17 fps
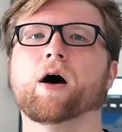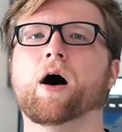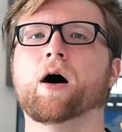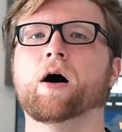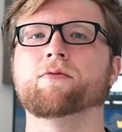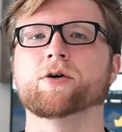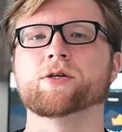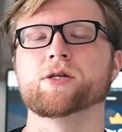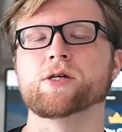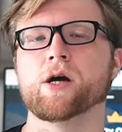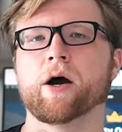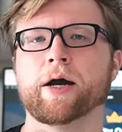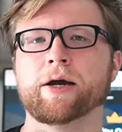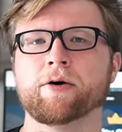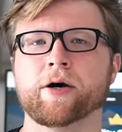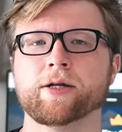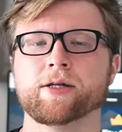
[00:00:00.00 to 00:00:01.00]
of a
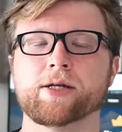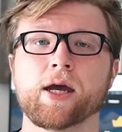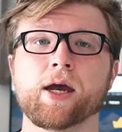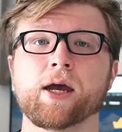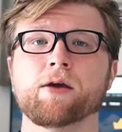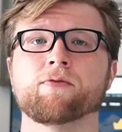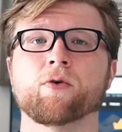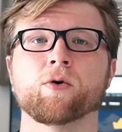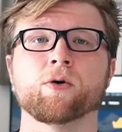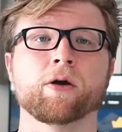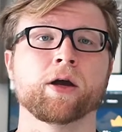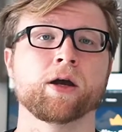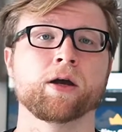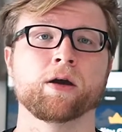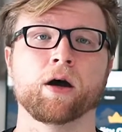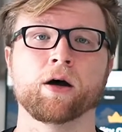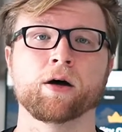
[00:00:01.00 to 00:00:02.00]
DIY Dave or
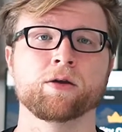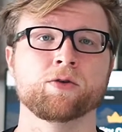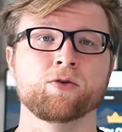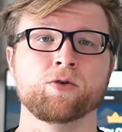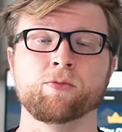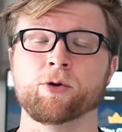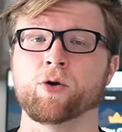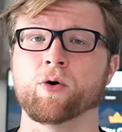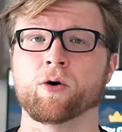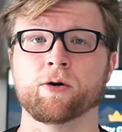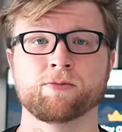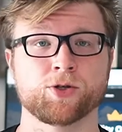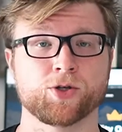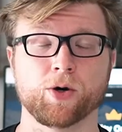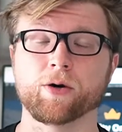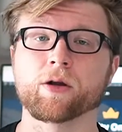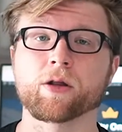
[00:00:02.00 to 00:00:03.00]
a newbie Norm
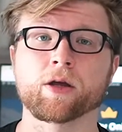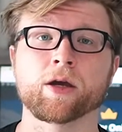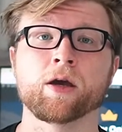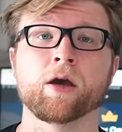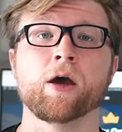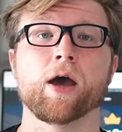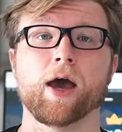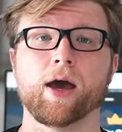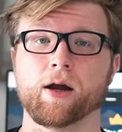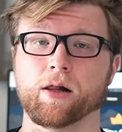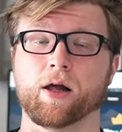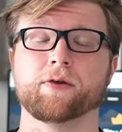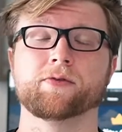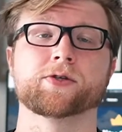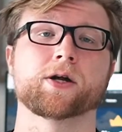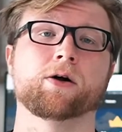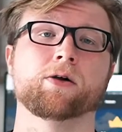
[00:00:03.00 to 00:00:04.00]
certainly, and a
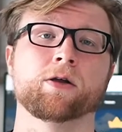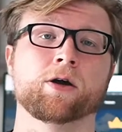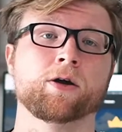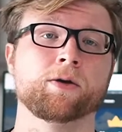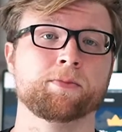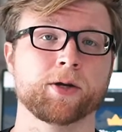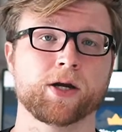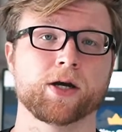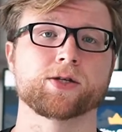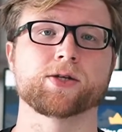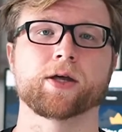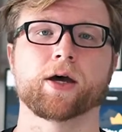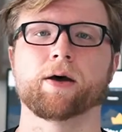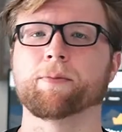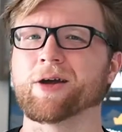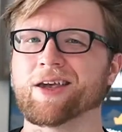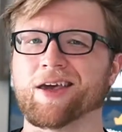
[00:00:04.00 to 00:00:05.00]
lifestyle Larry because of
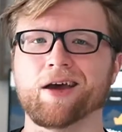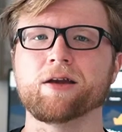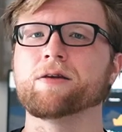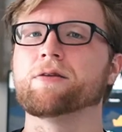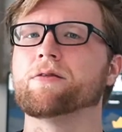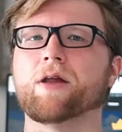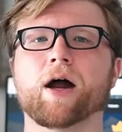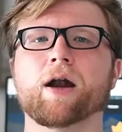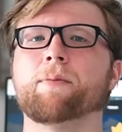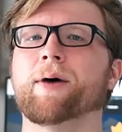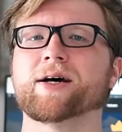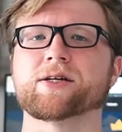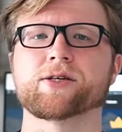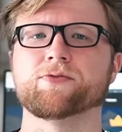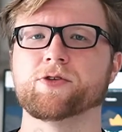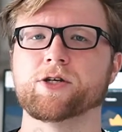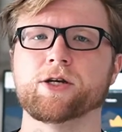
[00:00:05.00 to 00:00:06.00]
that. But again, not a
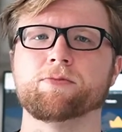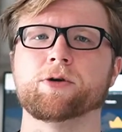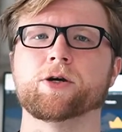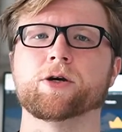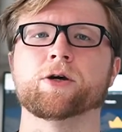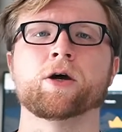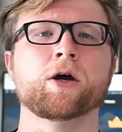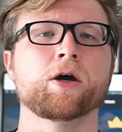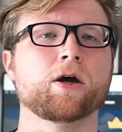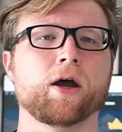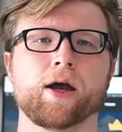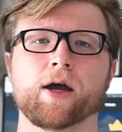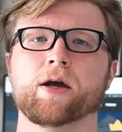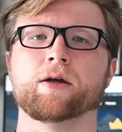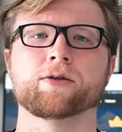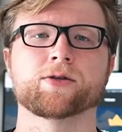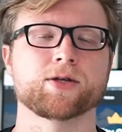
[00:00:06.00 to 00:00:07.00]
massive team here,
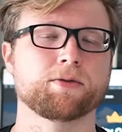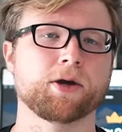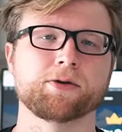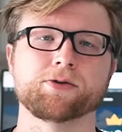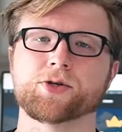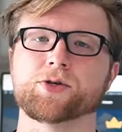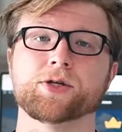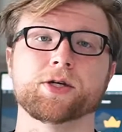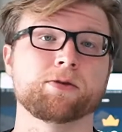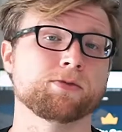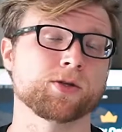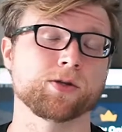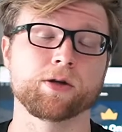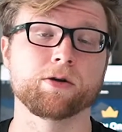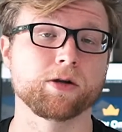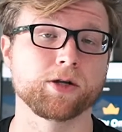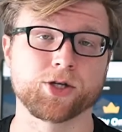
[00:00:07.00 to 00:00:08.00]
and sometimes their team is
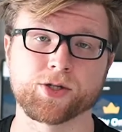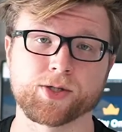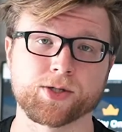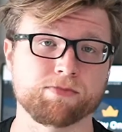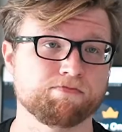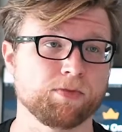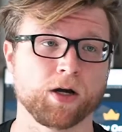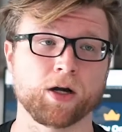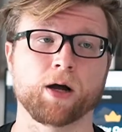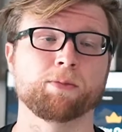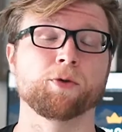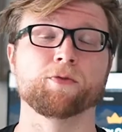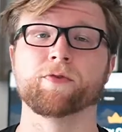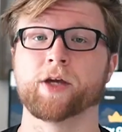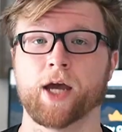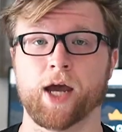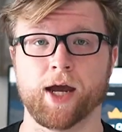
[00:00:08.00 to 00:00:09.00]
literally just a couple
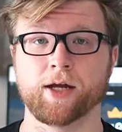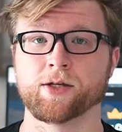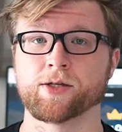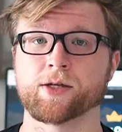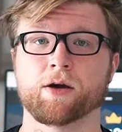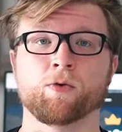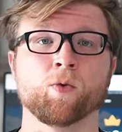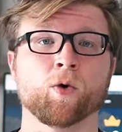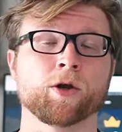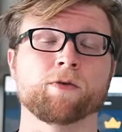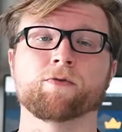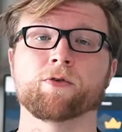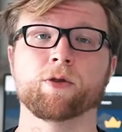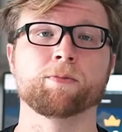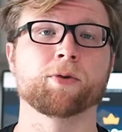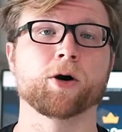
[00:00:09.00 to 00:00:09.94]
of VAs that are working for them